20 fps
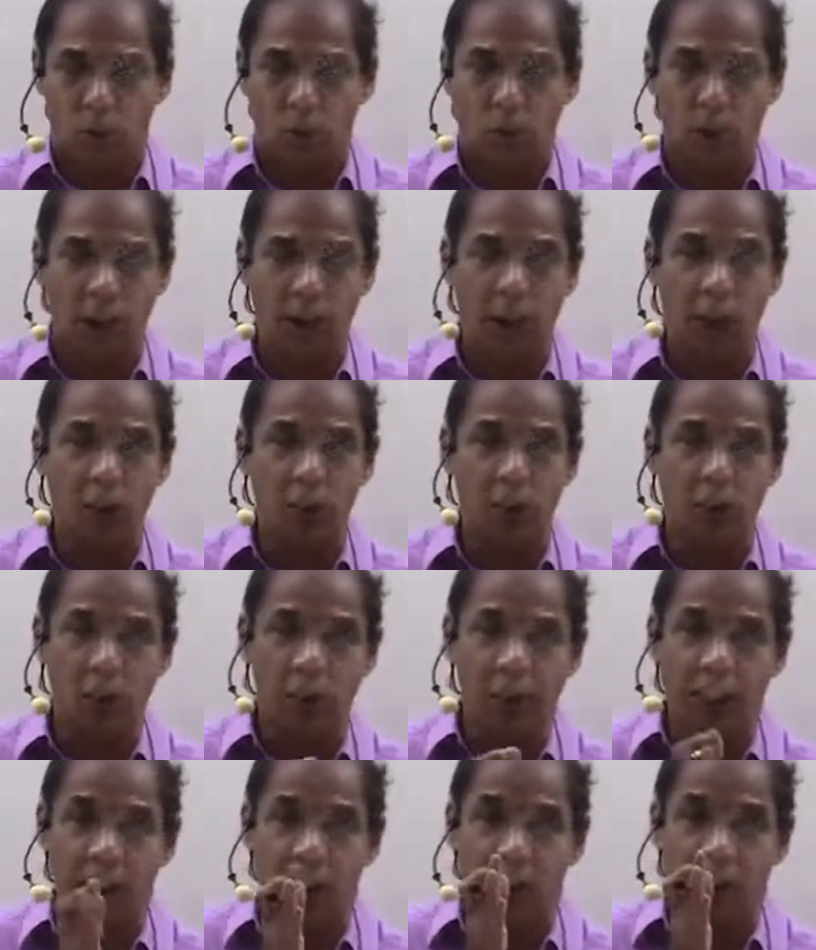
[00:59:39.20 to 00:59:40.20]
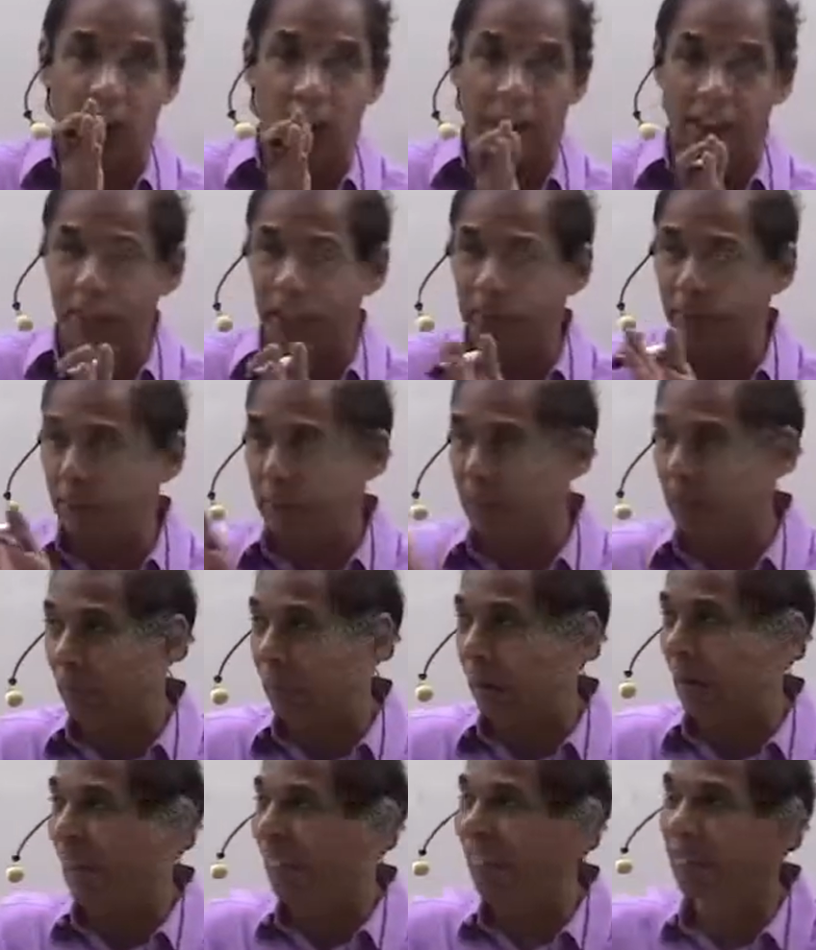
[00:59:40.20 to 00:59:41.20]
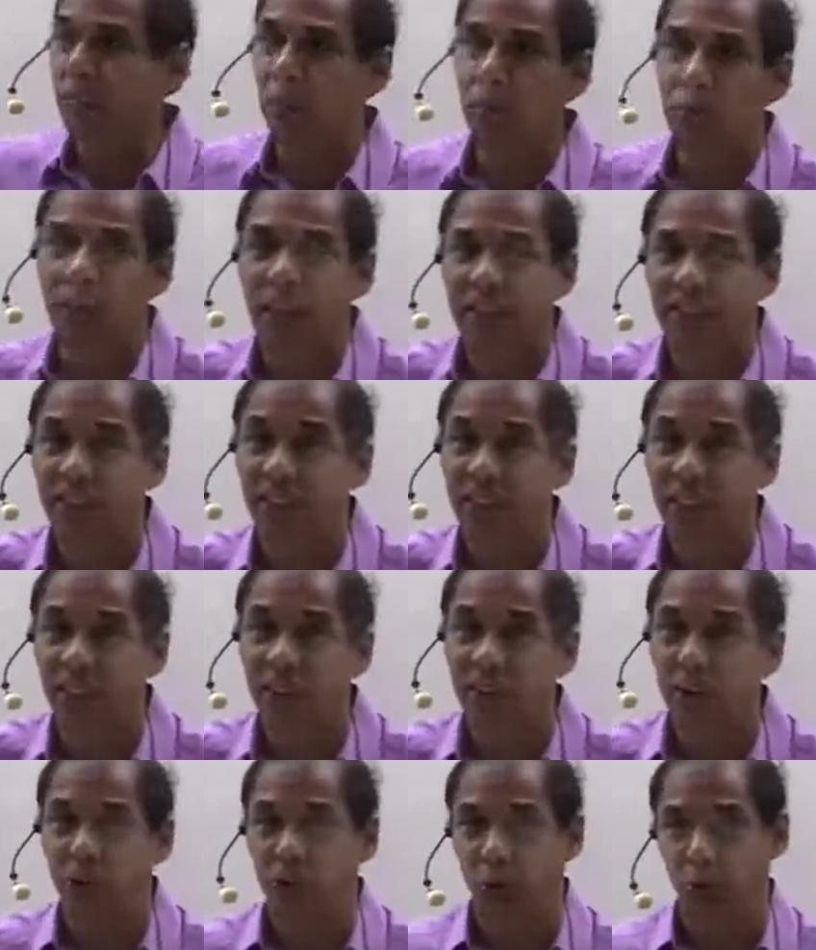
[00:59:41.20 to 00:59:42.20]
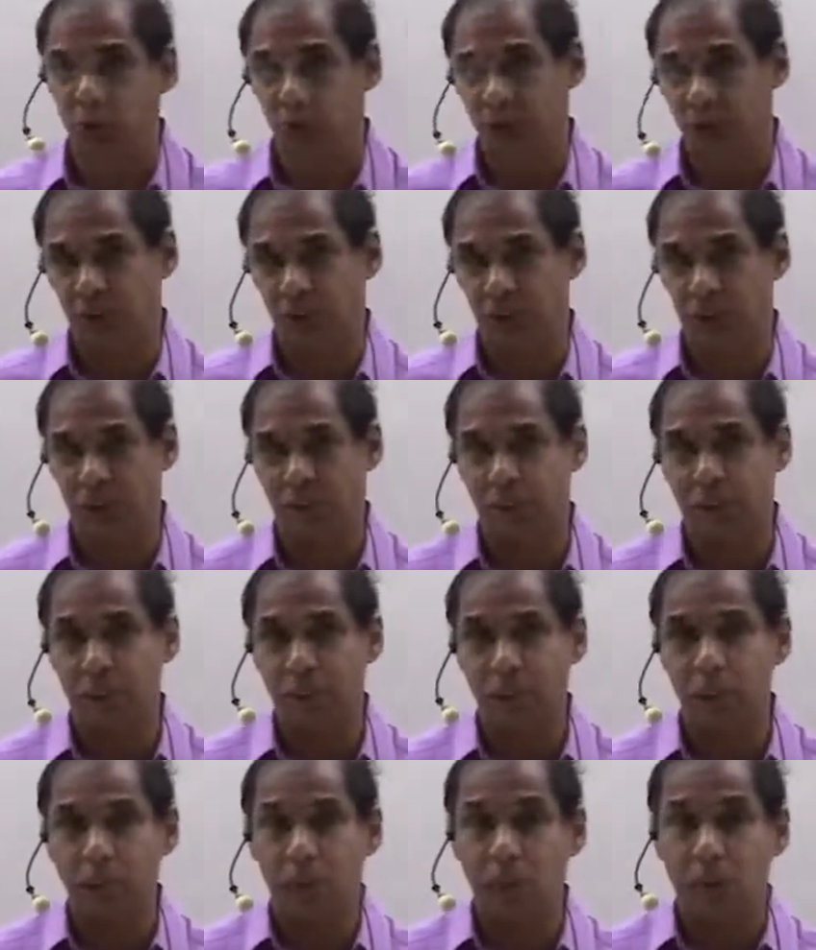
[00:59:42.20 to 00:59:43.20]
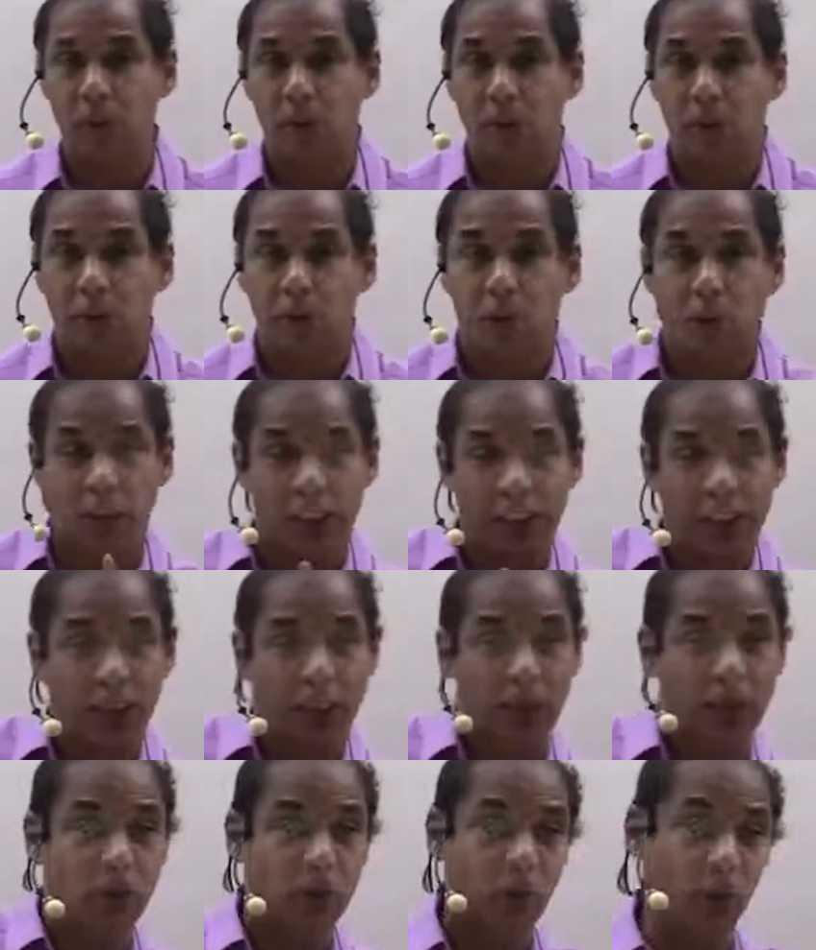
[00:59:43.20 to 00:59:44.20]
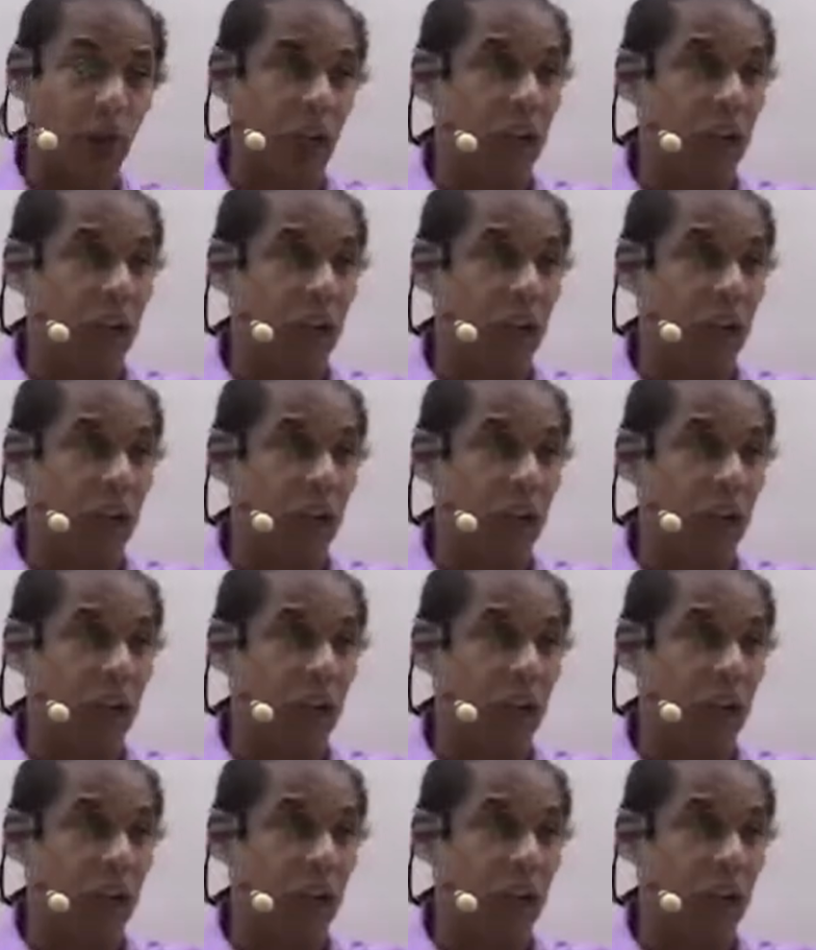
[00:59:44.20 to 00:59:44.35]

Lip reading: Going on only at one time in the past, past continuous. One time to